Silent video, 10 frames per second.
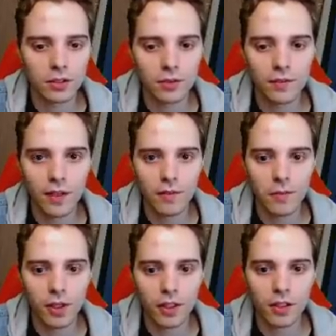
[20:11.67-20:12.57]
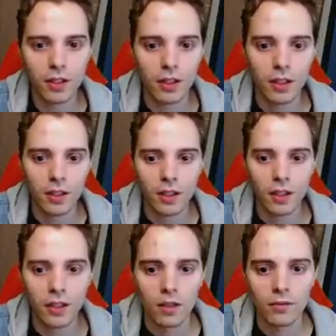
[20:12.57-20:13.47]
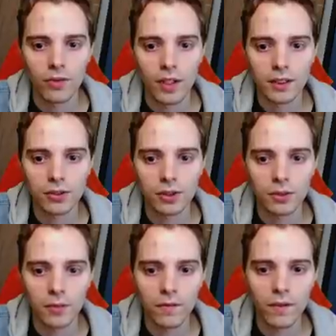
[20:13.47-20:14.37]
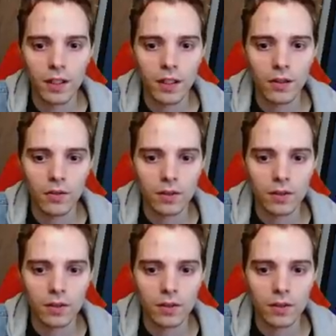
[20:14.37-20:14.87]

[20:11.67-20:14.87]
We didn't have a Marnie for next turn, but for now,